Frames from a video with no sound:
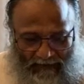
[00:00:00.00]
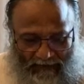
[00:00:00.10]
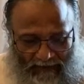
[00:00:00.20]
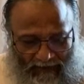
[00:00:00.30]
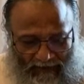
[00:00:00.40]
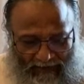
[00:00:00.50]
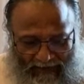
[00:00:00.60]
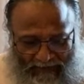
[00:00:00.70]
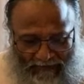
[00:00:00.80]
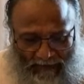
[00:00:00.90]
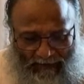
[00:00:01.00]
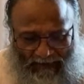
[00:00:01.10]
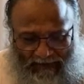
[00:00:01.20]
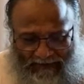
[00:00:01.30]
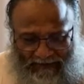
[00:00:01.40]
Here Jnaneshwar
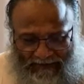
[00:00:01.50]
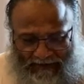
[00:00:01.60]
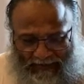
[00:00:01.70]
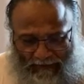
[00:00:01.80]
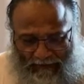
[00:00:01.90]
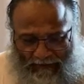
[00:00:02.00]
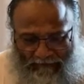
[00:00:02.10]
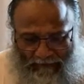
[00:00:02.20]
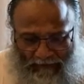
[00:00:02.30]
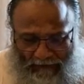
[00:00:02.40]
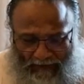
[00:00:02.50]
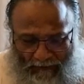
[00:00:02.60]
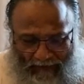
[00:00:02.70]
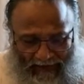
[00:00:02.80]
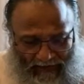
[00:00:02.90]
Maharaj is trying to refute
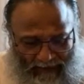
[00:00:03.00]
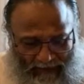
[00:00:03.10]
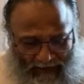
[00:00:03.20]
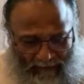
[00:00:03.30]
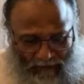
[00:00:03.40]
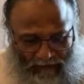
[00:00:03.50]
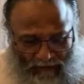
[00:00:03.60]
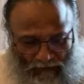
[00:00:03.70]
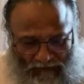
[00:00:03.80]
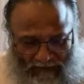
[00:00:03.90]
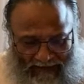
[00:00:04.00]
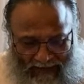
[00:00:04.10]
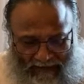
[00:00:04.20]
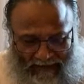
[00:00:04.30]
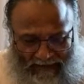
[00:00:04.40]
the vain attempt of those
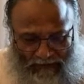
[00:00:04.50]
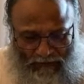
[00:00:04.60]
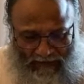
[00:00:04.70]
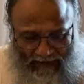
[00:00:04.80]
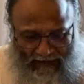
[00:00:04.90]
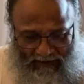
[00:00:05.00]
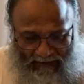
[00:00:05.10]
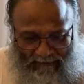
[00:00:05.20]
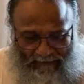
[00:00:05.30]
Vedantins who think